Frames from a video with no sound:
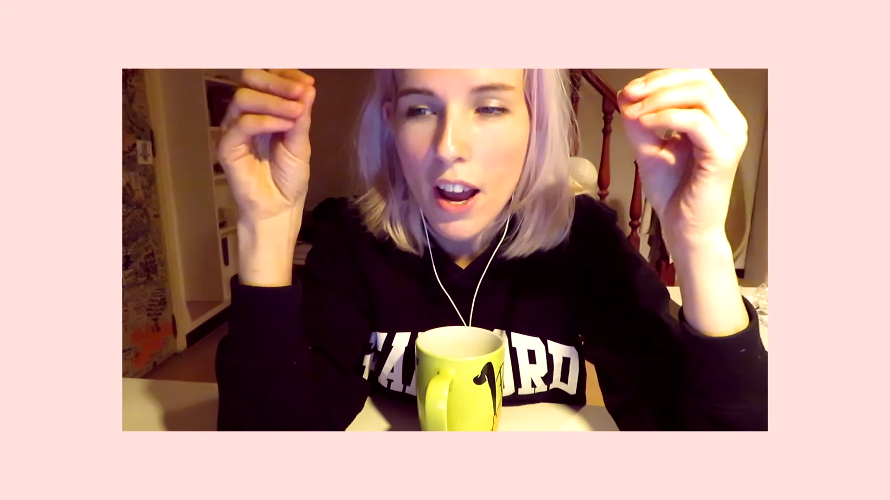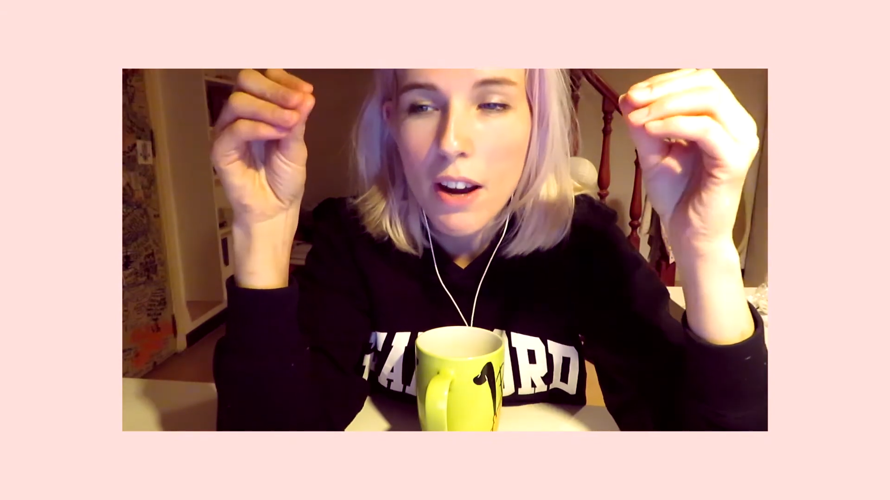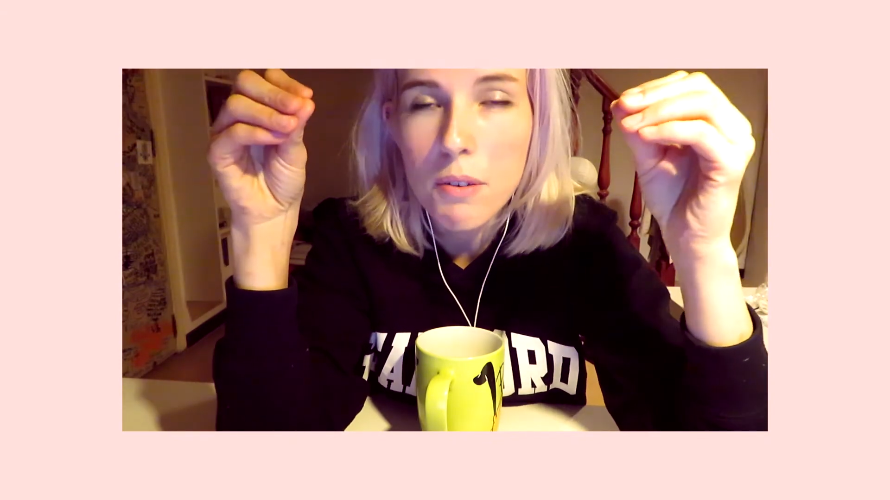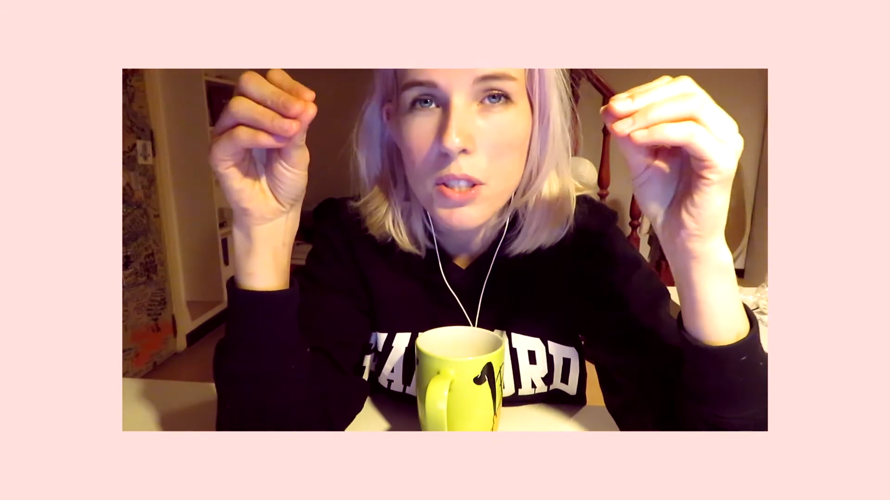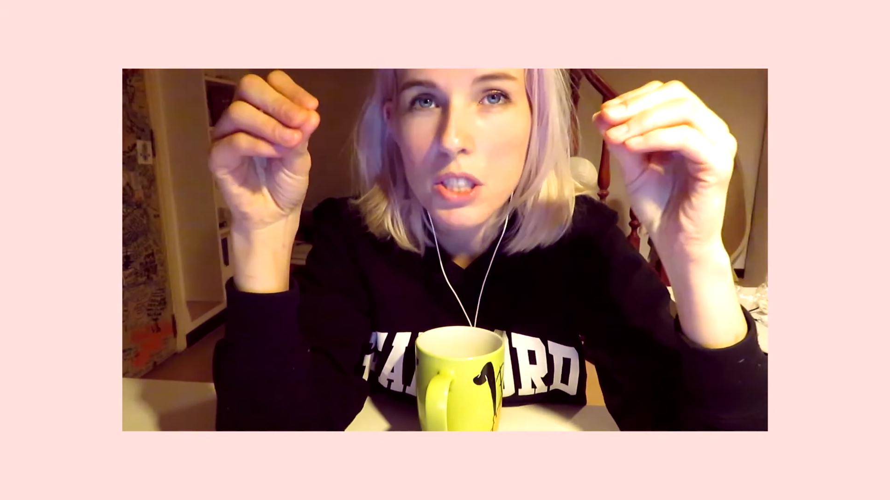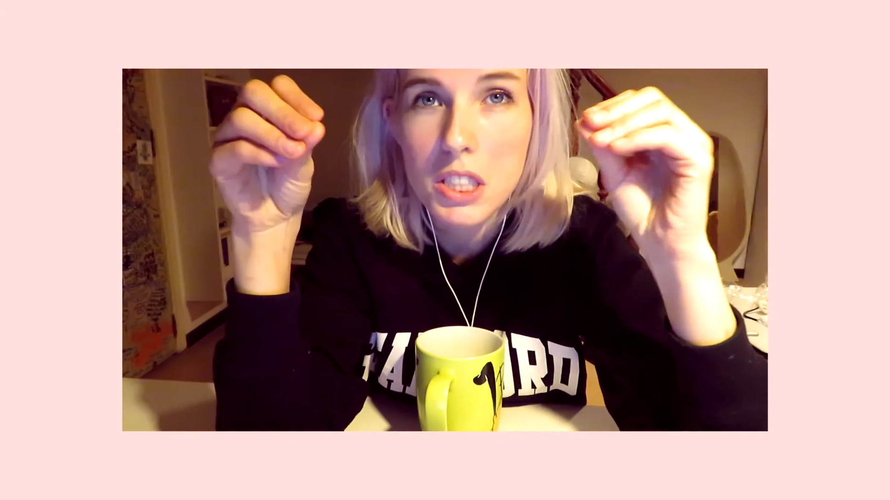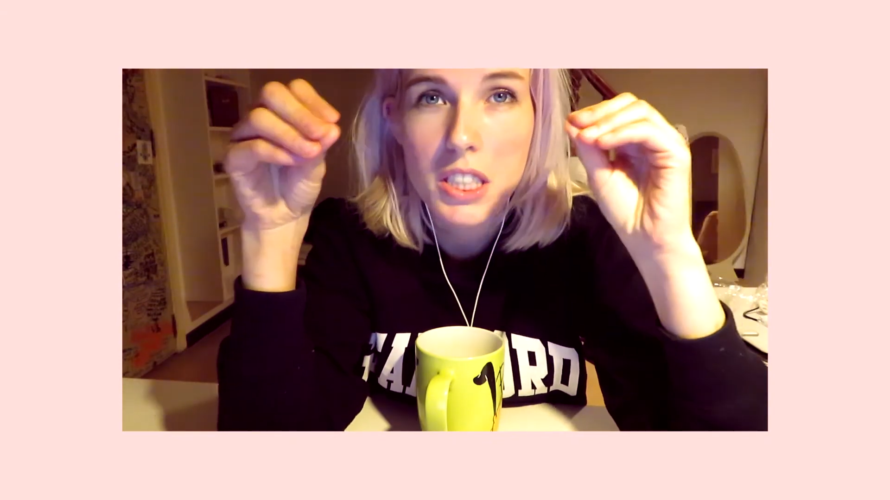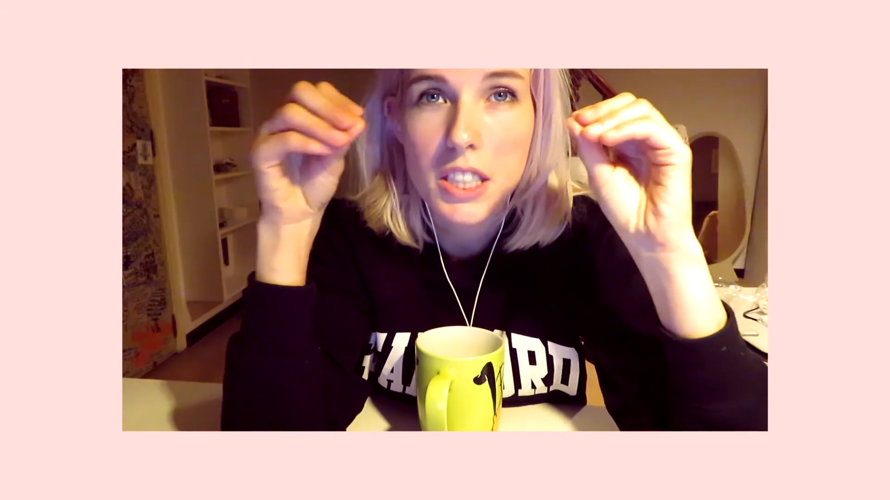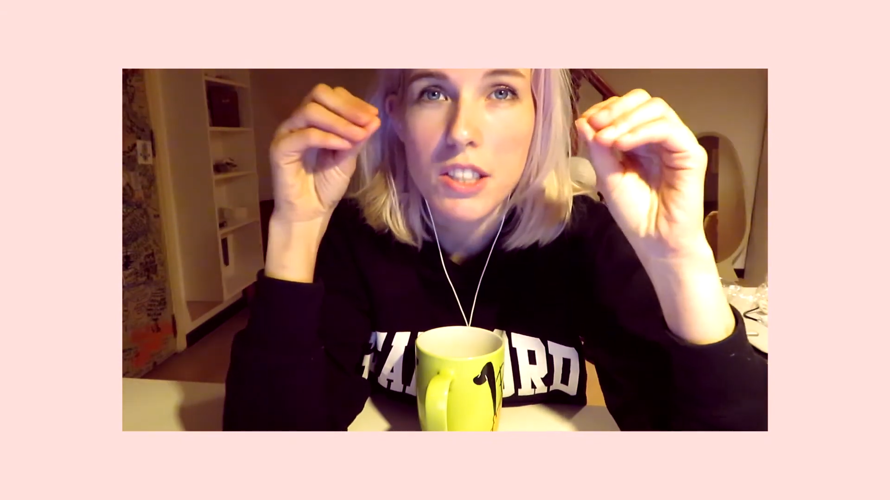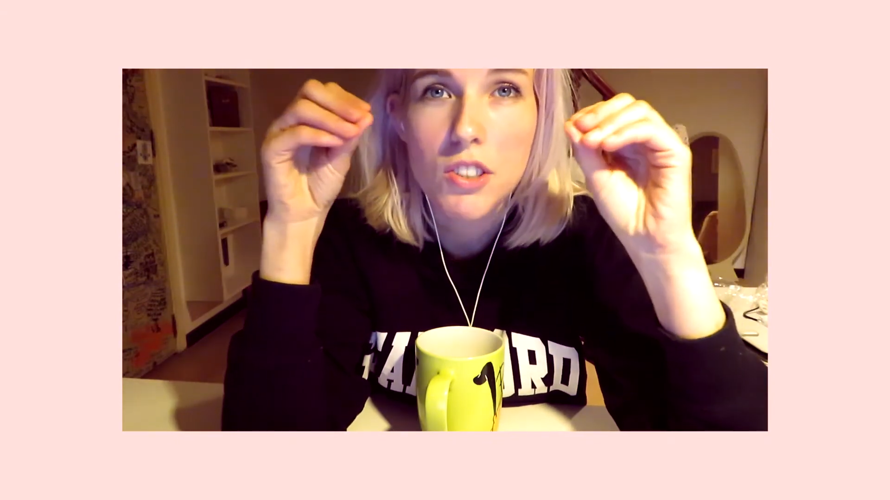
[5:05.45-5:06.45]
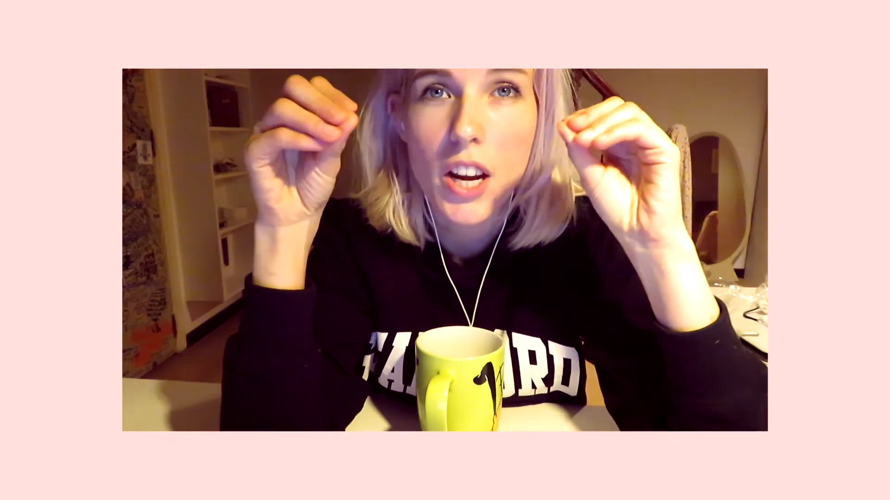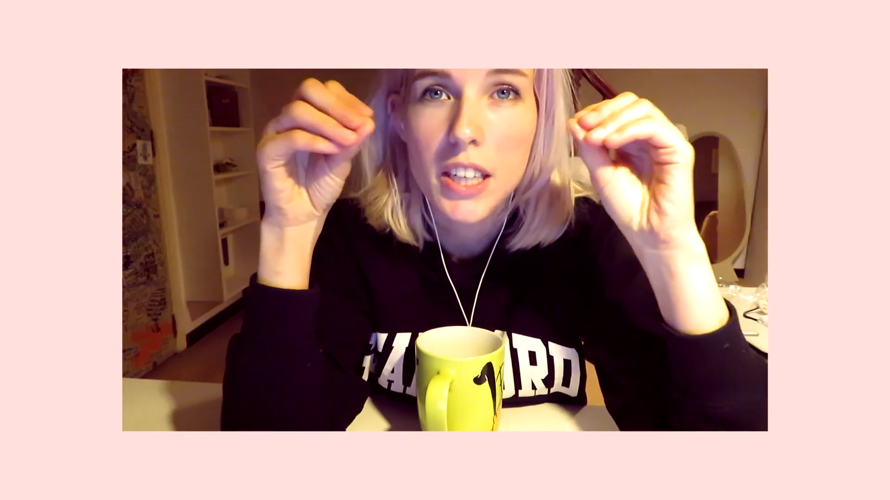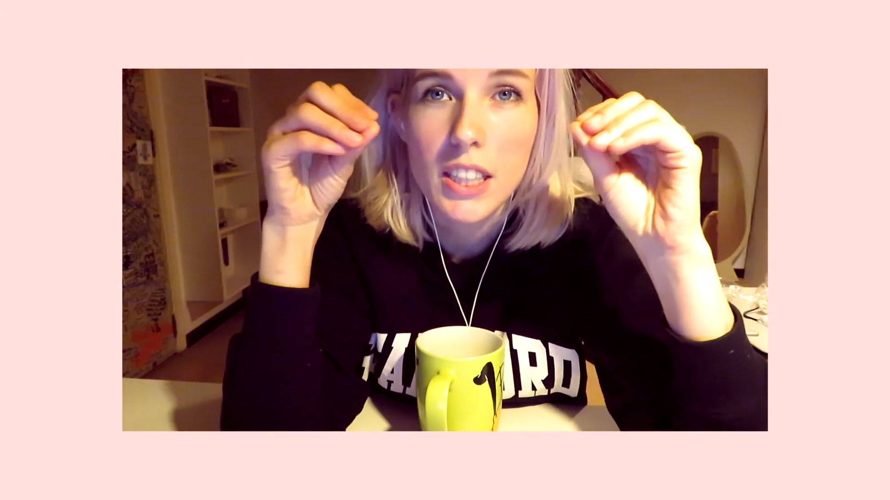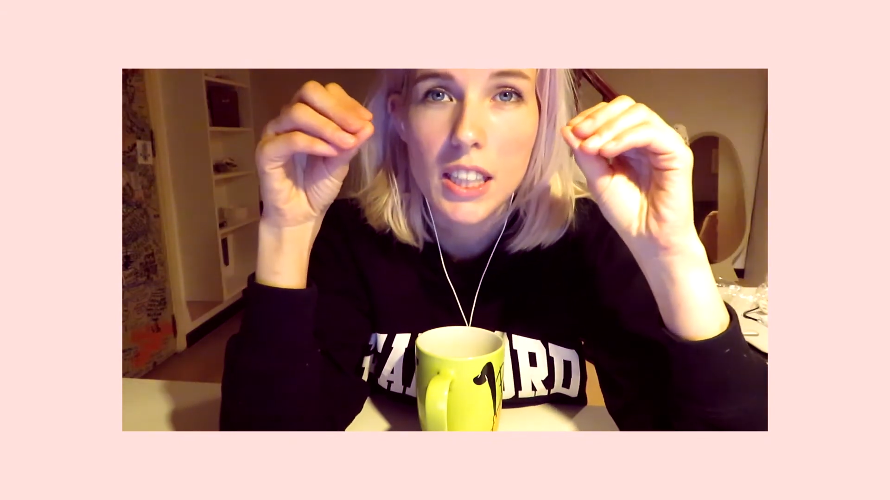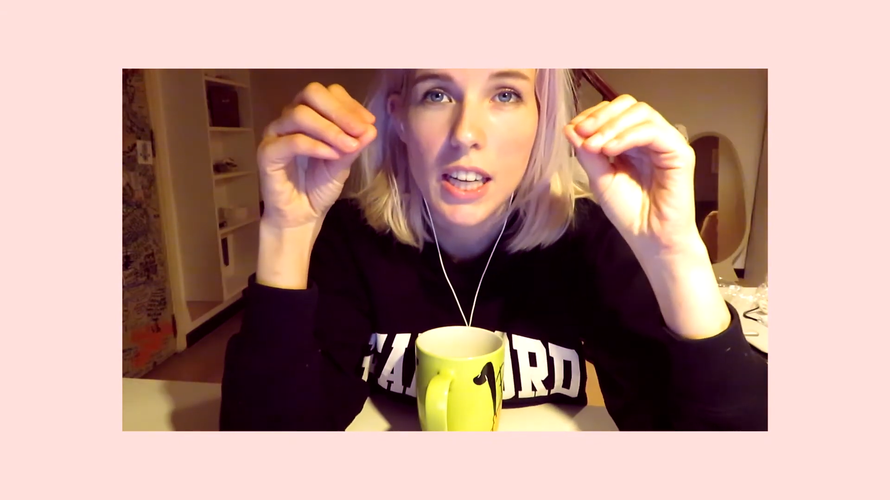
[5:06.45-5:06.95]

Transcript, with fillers: I was just like trying to